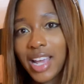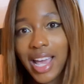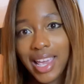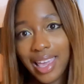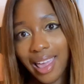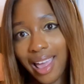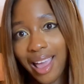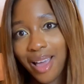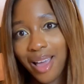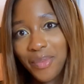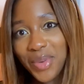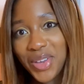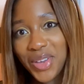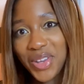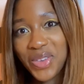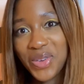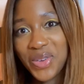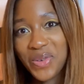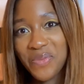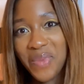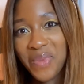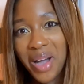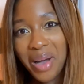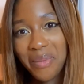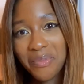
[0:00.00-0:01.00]
I am a
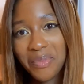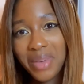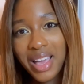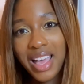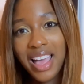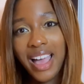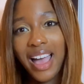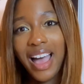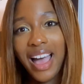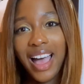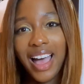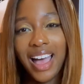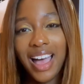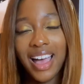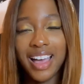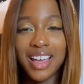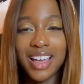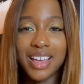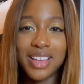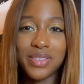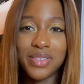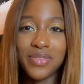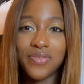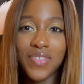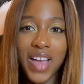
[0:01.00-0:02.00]
new mum,
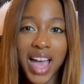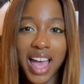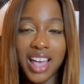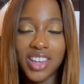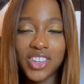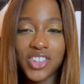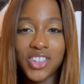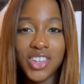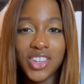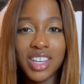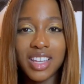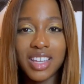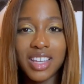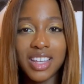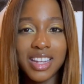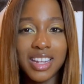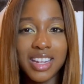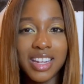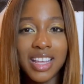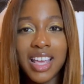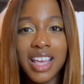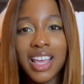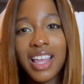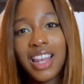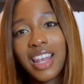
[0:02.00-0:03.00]

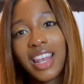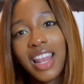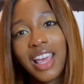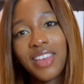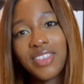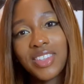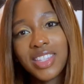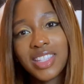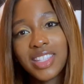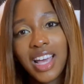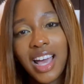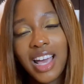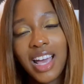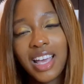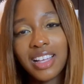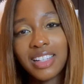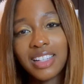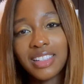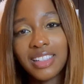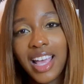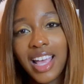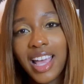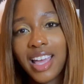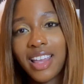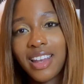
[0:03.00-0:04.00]
fashion,
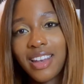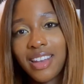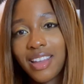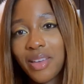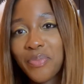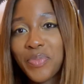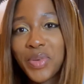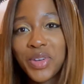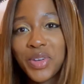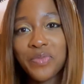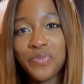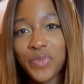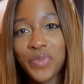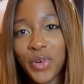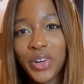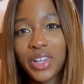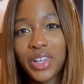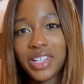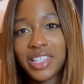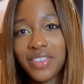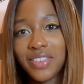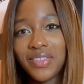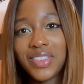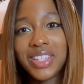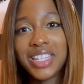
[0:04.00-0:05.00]
lifestyle, and a bit of
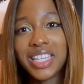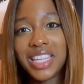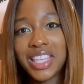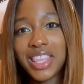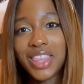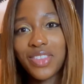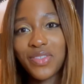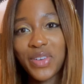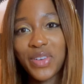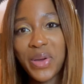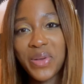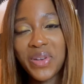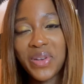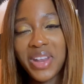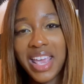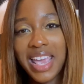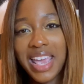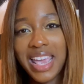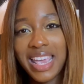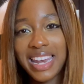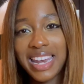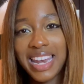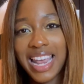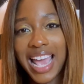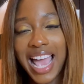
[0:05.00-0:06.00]
productivity thrown
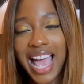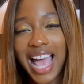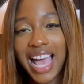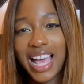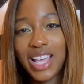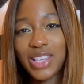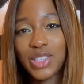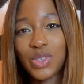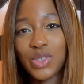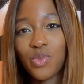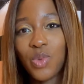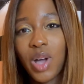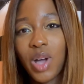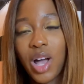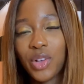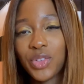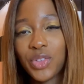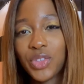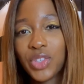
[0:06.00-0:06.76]
in as well.